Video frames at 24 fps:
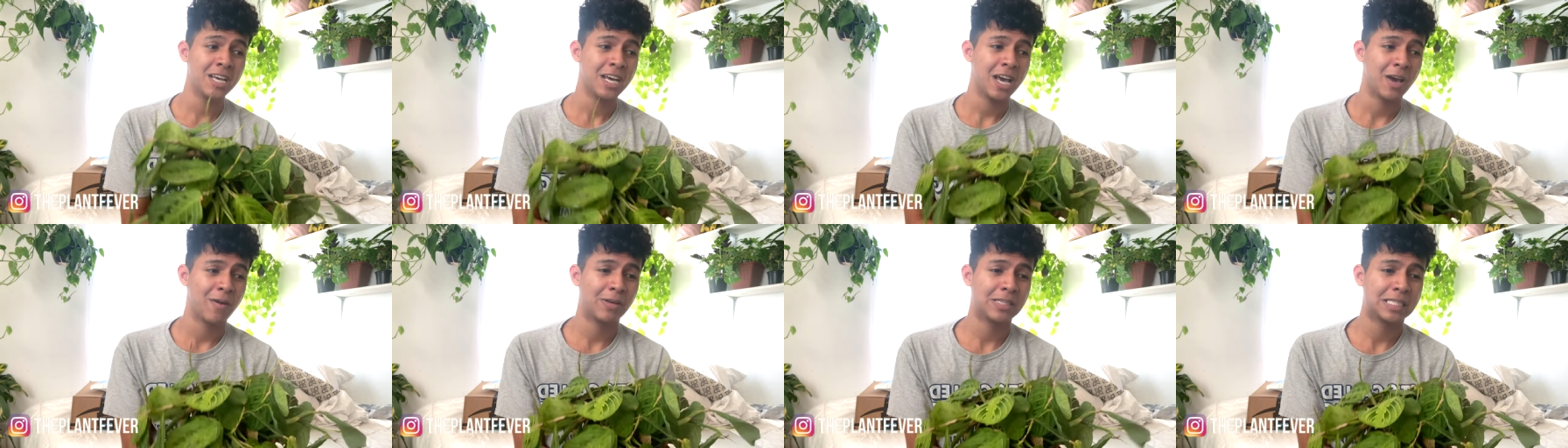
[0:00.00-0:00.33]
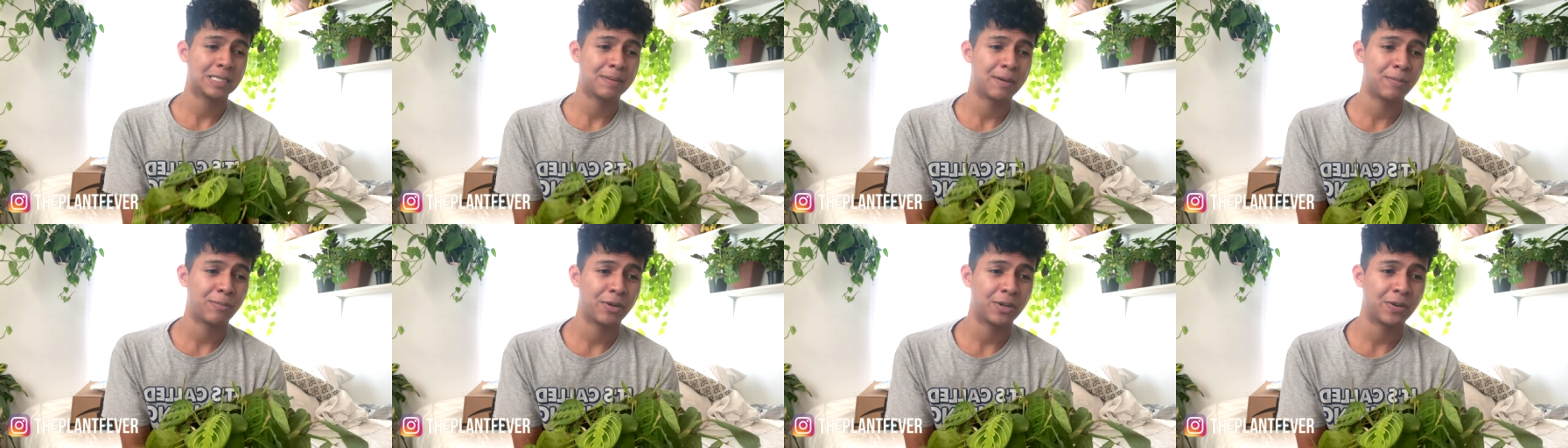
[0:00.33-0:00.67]
Every
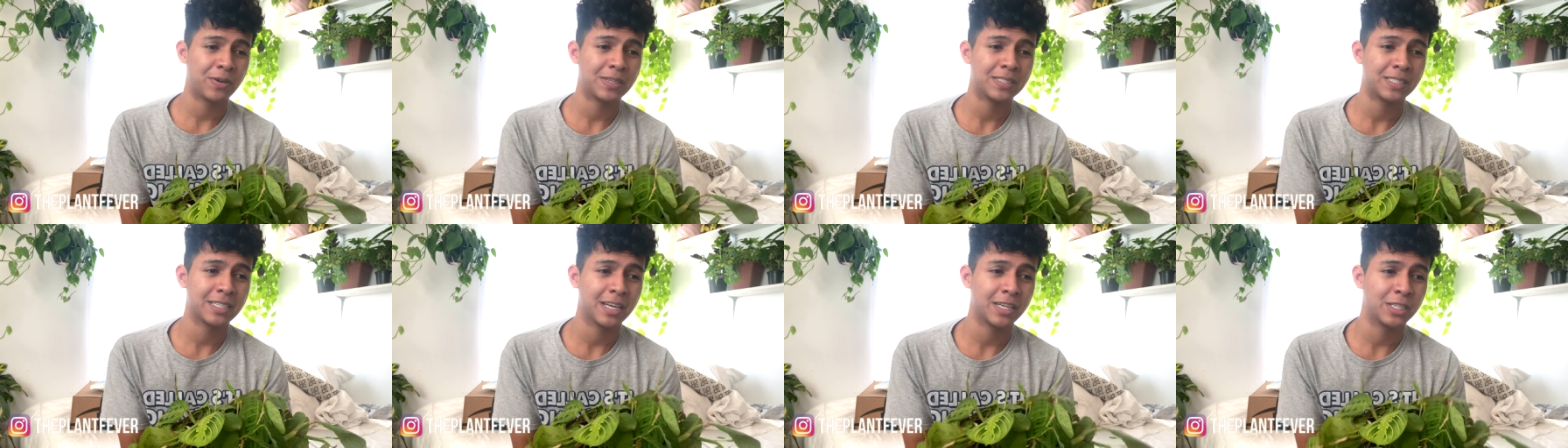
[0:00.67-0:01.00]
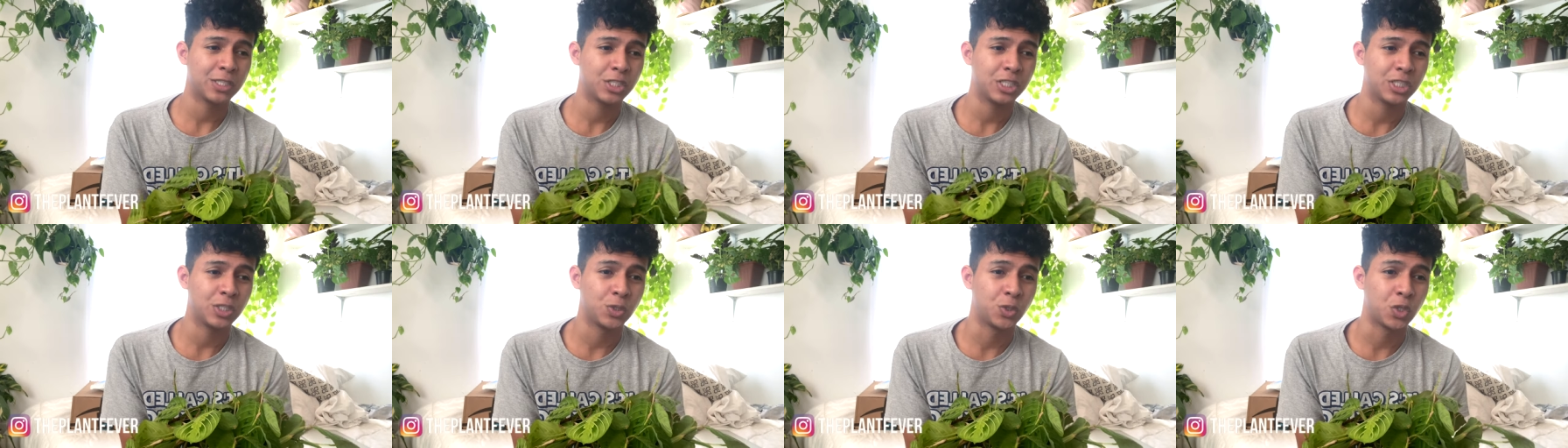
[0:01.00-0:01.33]
time I bring her inside,
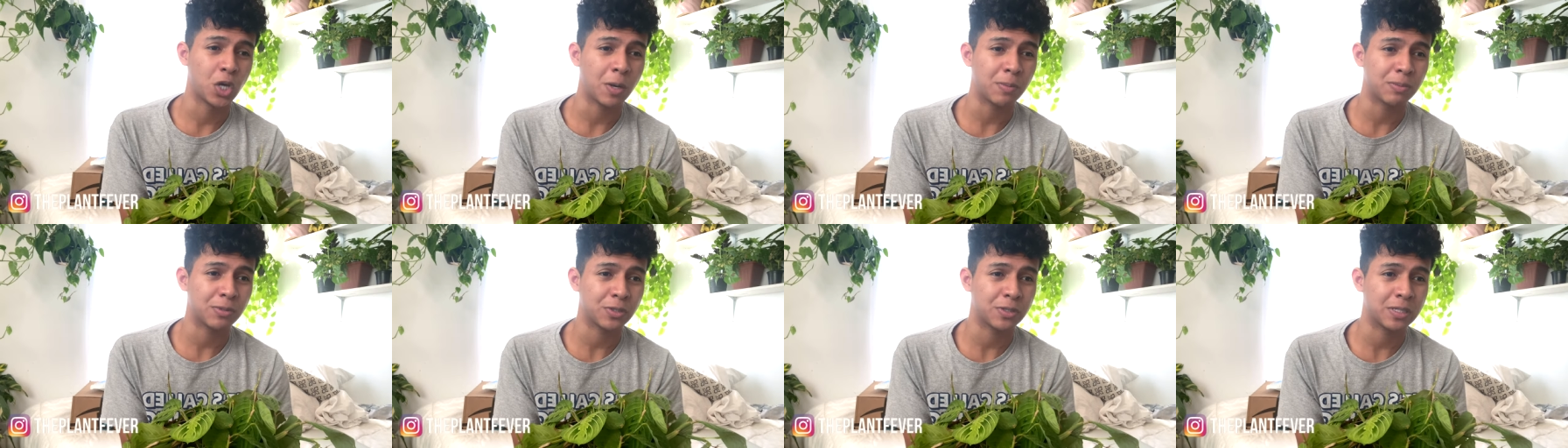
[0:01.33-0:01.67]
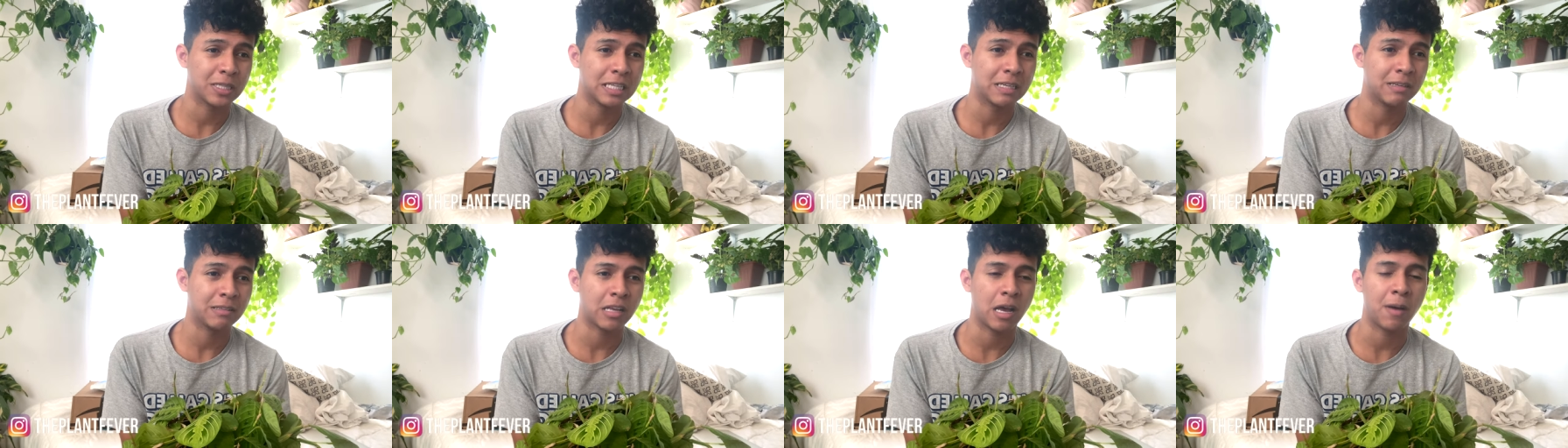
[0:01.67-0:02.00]
she drops her leaves.